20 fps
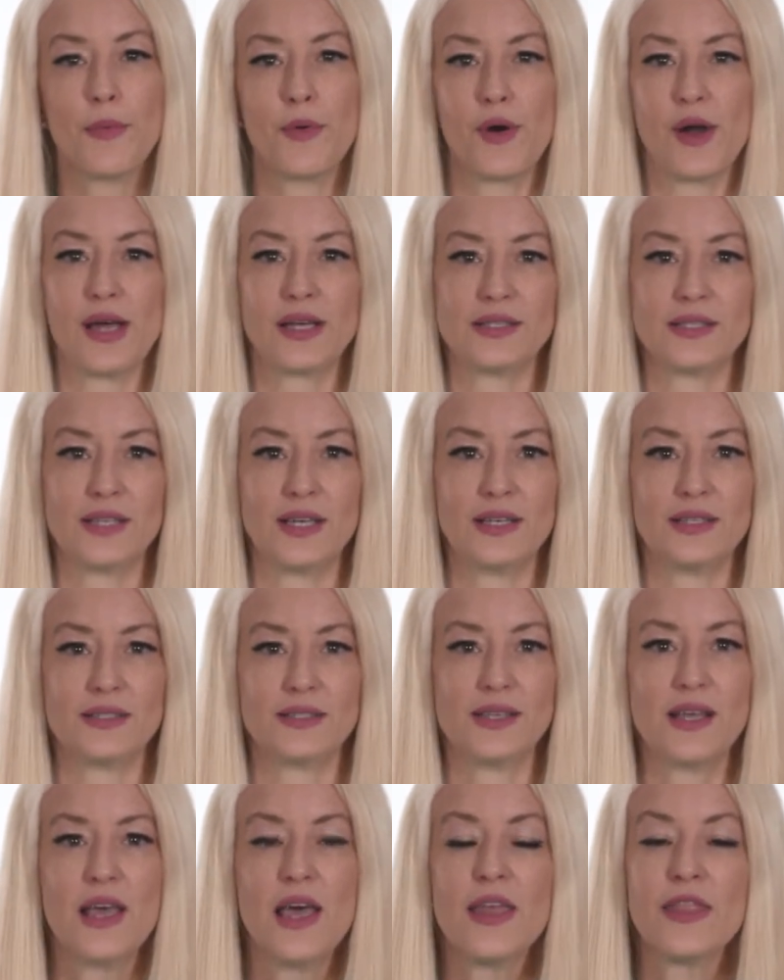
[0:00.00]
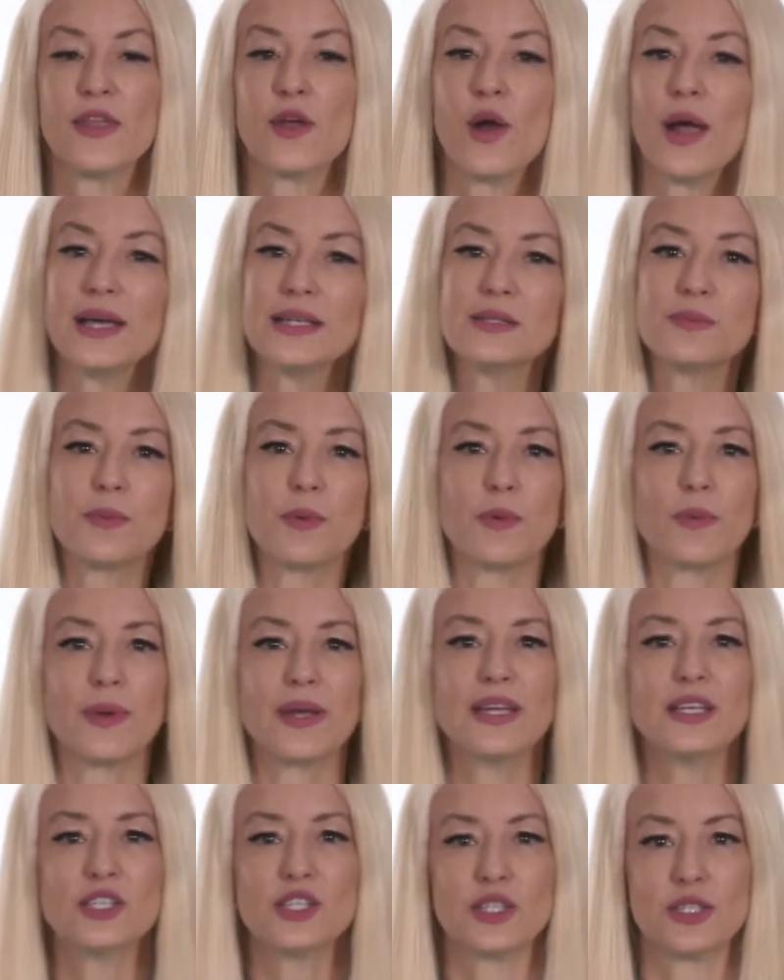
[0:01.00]
process, their
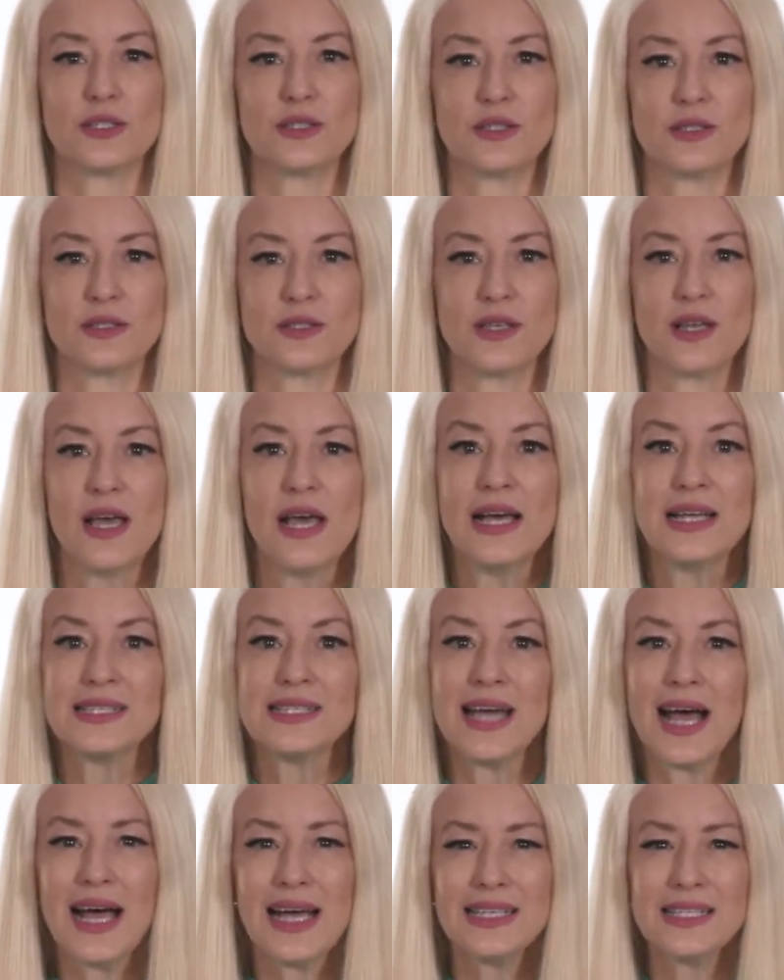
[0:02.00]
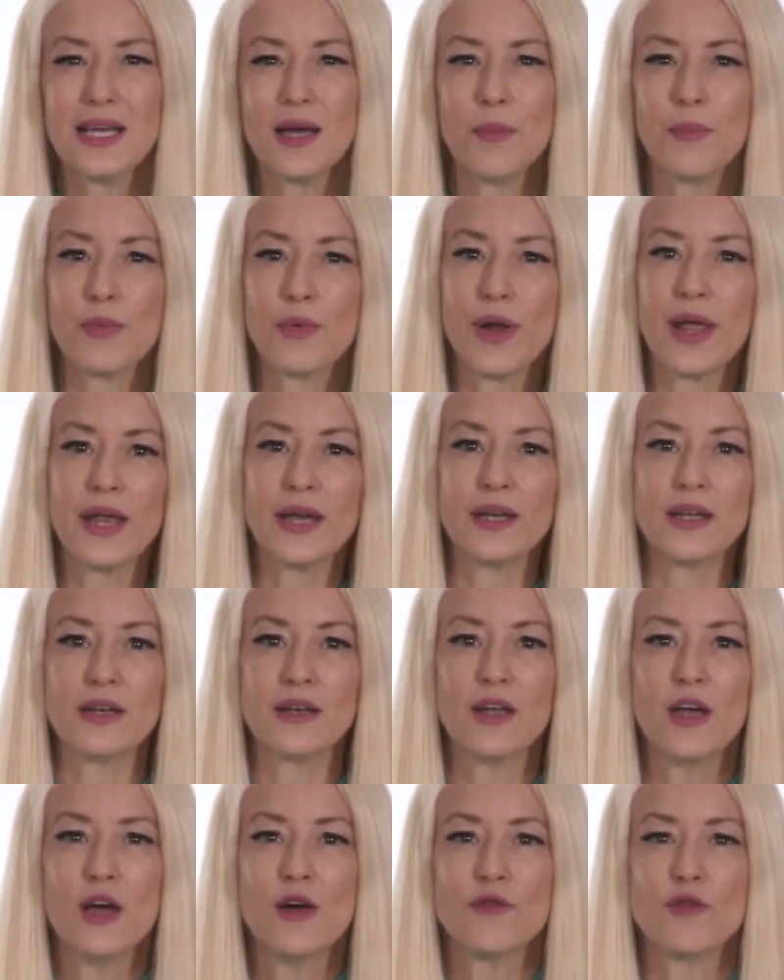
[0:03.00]
aspirations. Tata branded
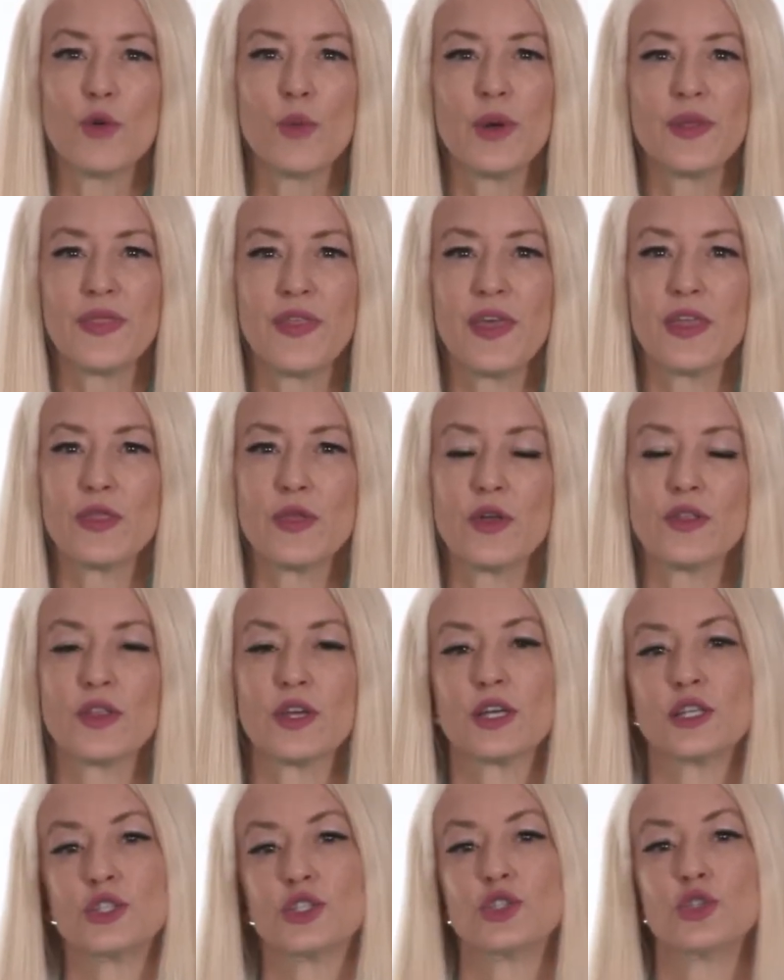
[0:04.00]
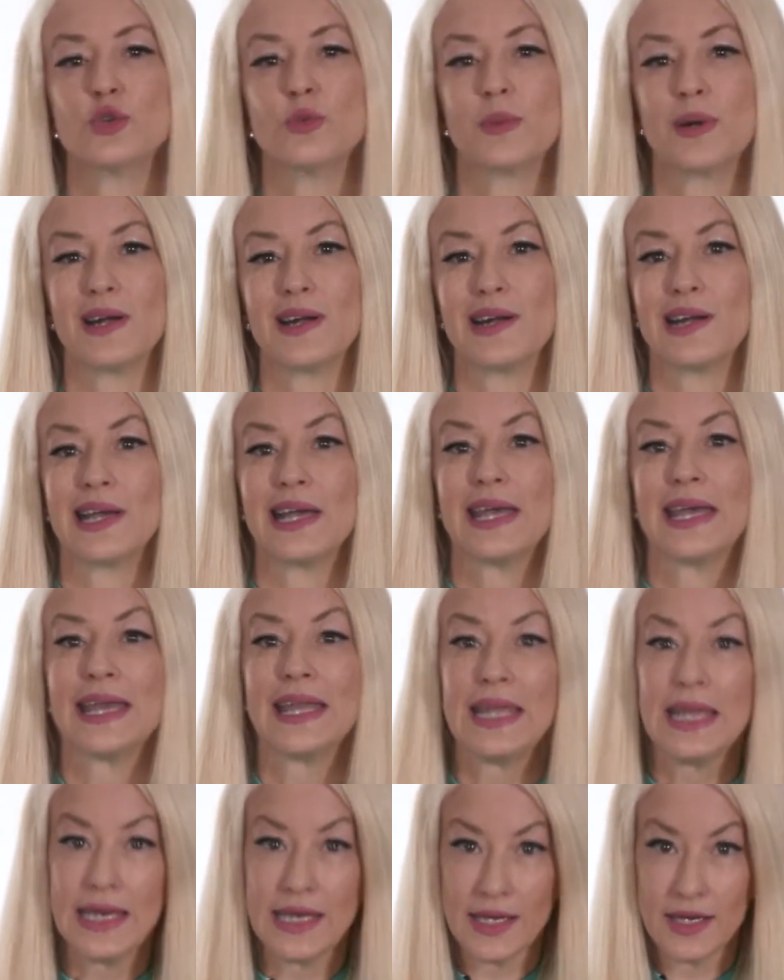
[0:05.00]
for what they thought the consumer
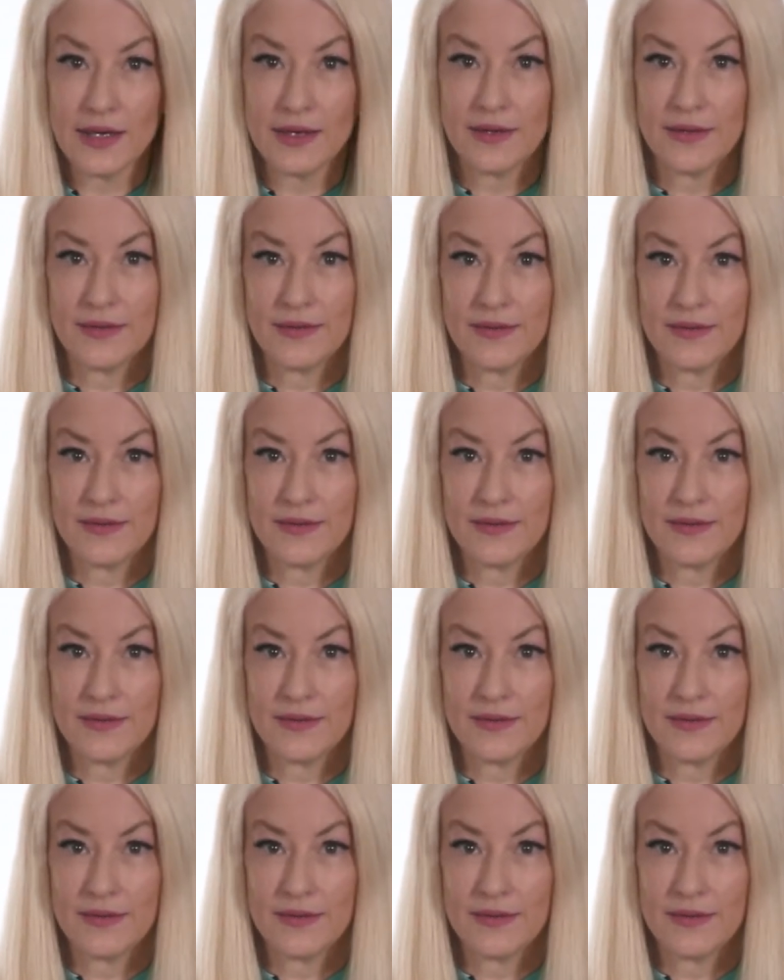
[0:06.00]
needed,